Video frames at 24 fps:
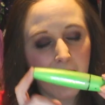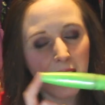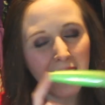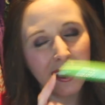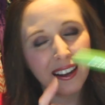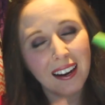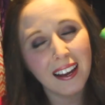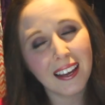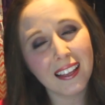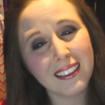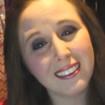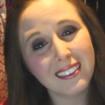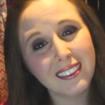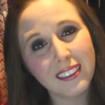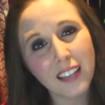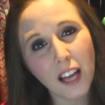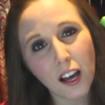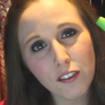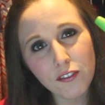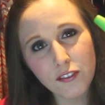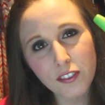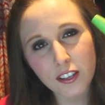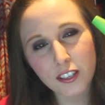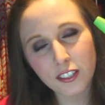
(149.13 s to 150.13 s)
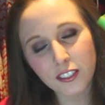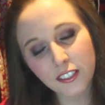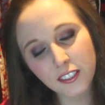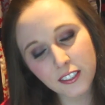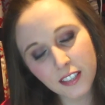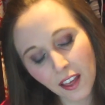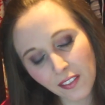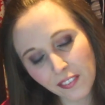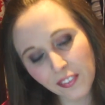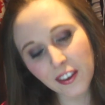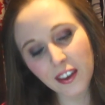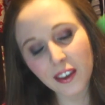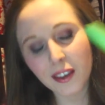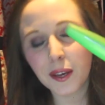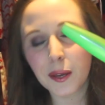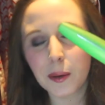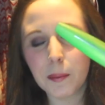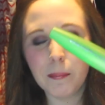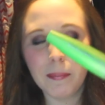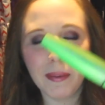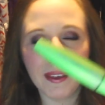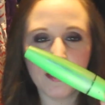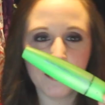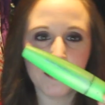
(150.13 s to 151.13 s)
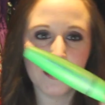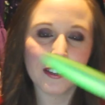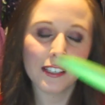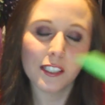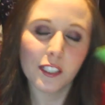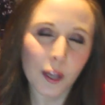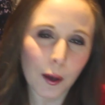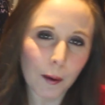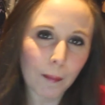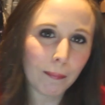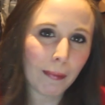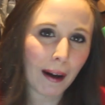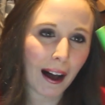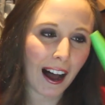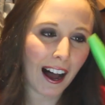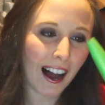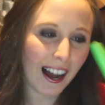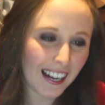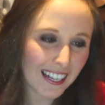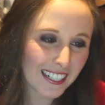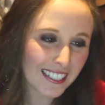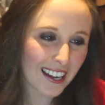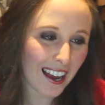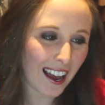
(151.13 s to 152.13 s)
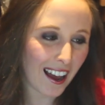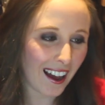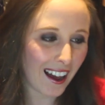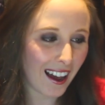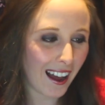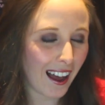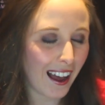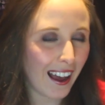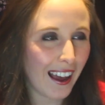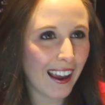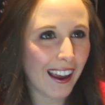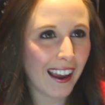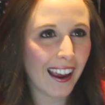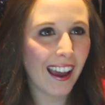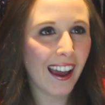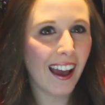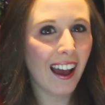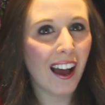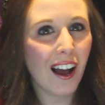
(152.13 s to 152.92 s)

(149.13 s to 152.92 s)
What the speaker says: And I love this. Nothing can beat this, but I